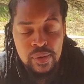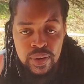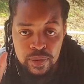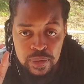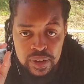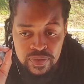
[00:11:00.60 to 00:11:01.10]

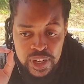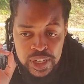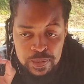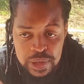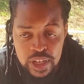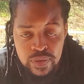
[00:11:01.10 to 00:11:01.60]
a very
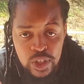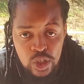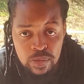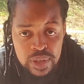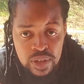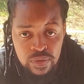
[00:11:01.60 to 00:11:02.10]
specific
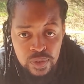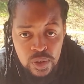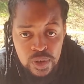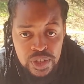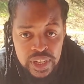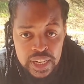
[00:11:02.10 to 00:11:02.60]
job as a
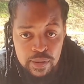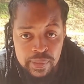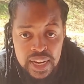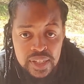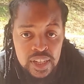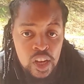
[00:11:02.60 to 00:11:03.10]
floor trader
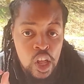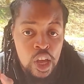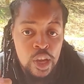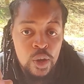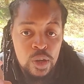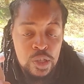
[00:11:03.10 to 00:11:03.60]
manager.
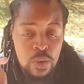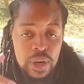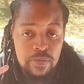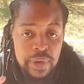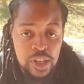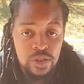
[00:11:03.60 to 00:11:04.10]
You also want
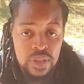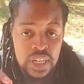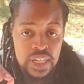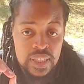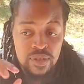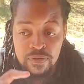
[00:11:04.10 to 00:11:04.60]
to make sure
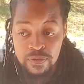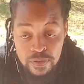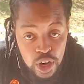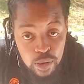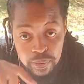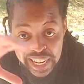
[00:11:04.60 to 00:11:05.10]
that the
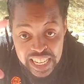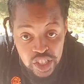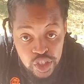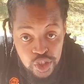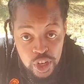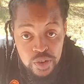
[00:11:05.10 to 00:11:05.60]
firm
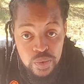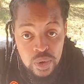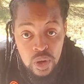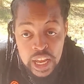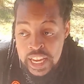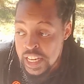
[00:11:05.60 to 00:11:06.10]
in
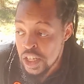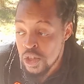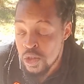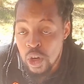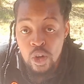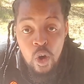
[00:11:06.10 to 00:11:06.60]
general is
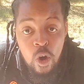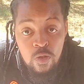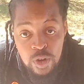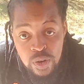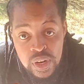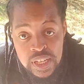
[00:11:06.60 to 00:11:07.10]
not
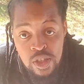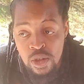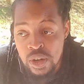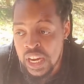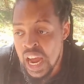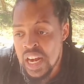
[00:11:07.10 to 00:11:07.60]
over risk. So
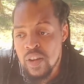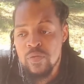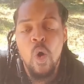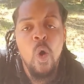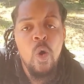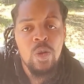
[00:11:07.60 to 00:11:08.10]
you can't have
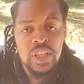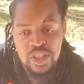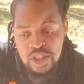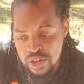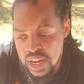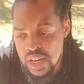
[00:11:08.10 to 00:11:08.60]
all the
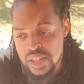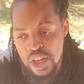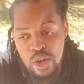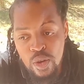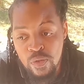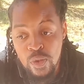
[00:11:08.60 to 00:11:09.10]
traders
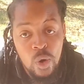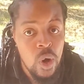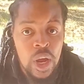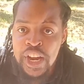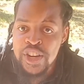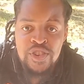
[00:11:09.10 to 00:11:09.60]
in your
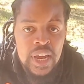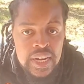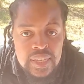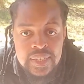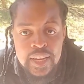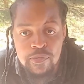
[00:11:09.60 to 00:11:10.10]
floor
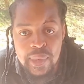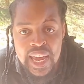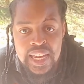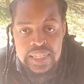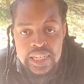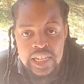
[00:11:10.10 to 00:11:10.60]
trading the same
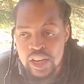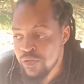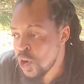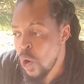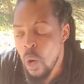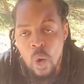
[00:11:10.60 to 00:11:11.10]
asset. If
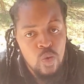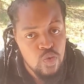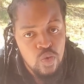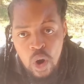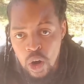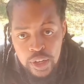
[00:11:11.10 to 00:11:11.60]
you're all
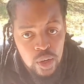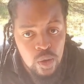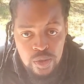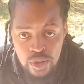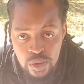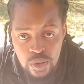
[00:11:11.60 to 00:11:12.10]
wrong, you're
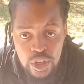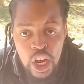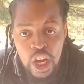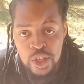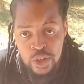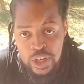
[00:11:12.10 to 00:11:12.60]
all screwed.
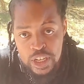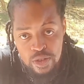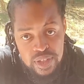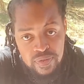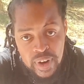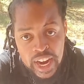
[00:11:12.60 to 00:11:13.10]
So you need to
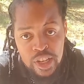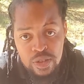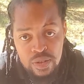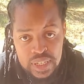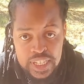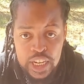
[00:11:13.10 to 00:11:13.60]
divide
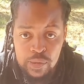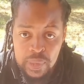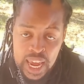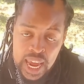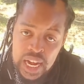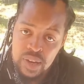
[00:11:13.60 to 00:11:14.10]
your team
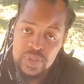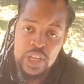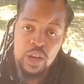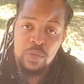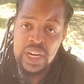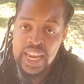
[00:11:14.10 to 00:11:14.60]
and have
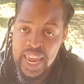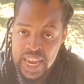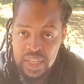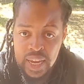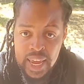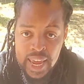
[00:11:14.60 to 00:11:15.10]
someone
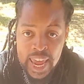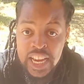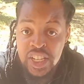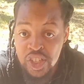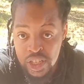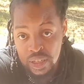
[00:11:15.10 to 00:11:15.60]

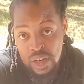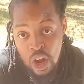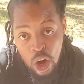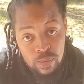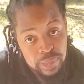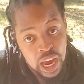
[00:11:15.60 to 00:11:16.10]
hedging
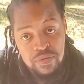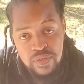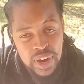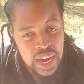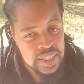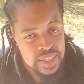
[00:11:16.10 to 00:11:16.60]
on behalf
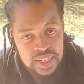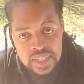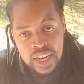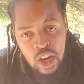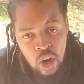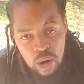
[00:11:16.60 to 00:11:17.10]
of others. It's
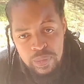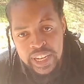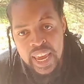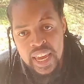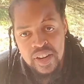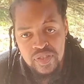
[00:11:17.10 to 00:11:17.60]
like a
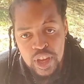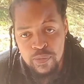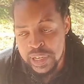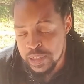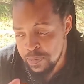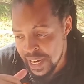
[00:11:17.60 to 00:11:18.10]
complicated thing,
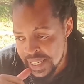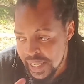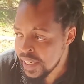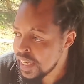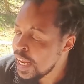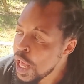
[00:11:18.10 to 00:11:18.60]
but it's
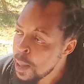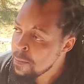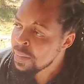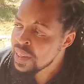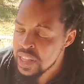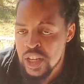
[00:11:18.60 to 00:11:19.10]
basically
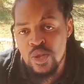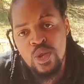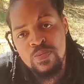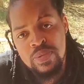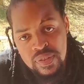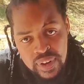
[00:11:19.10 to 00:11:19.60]
the
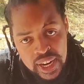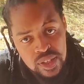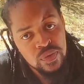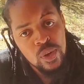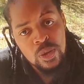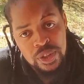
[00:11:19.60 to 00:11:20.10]
supervisor
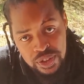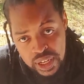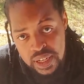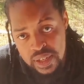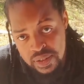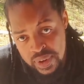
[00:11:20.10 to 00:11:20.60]
of all
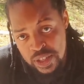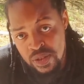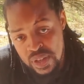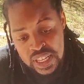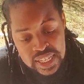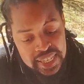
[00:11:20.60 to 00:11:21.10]
traders, right? So
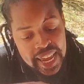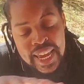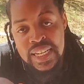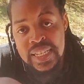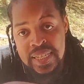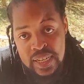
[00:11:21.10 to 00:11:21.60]
this is the
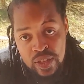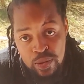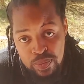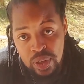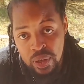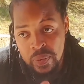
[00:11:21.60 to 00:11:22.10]
editor in the
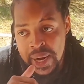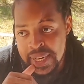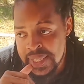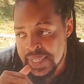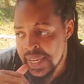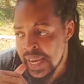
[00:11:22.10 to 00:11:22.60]
book, right?
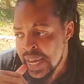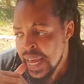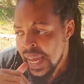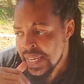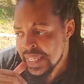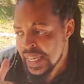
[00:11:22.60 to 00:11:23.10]
It's a
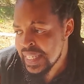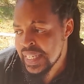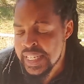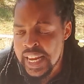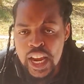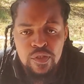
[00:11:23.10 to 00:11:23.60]

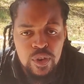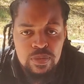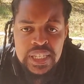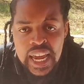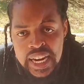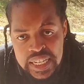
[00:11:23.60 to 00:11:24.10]
take from
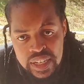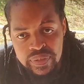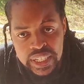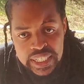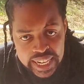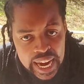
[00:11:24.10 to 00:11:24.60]

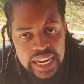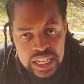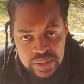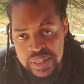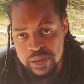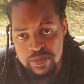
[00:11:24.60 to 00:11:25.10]
scientific
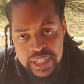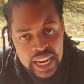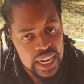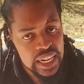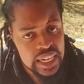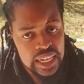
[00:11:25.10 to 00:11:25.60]
Taylorism.
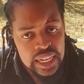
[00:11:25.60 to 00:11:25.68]
Taylor